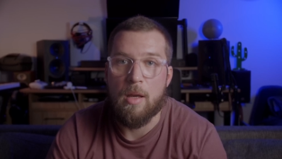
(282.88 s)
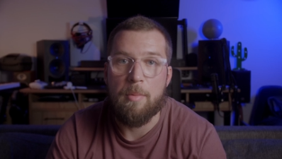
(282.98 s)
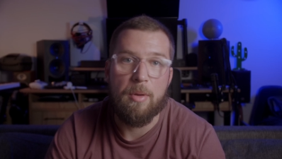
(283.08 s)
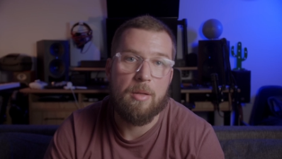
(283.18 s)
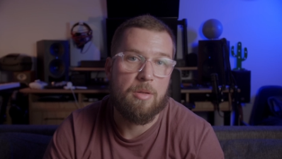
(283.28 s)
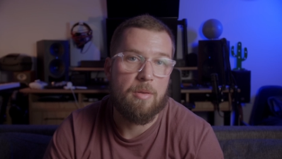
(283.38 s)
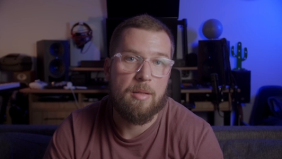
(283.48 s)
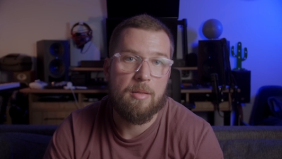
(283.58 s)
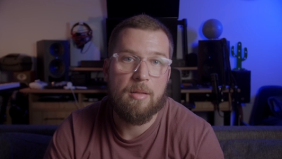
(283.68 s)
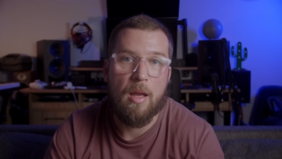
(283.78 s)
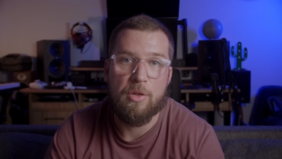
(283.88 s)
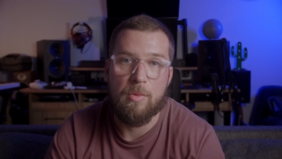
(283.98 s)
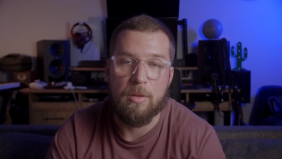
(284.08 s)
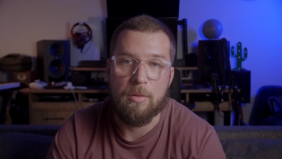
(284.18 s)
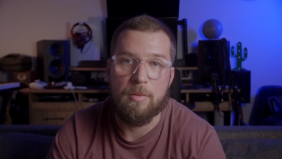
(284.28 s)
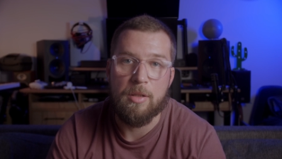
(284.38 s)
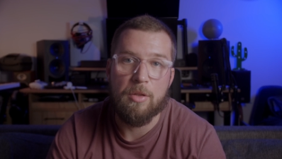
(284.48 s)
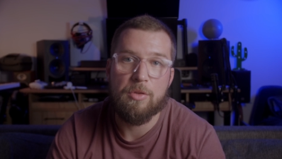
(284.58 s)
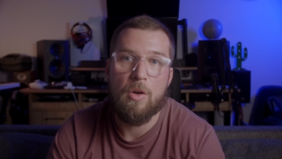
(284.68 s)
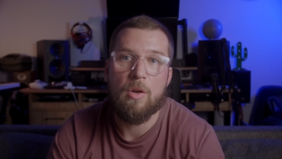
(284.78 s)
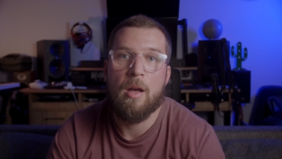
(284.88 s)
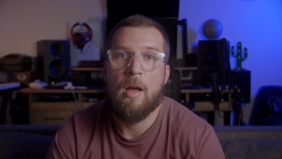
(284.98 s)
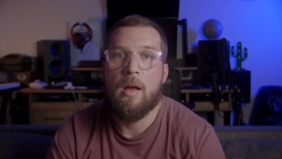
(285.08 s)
I picture as casual dino talk,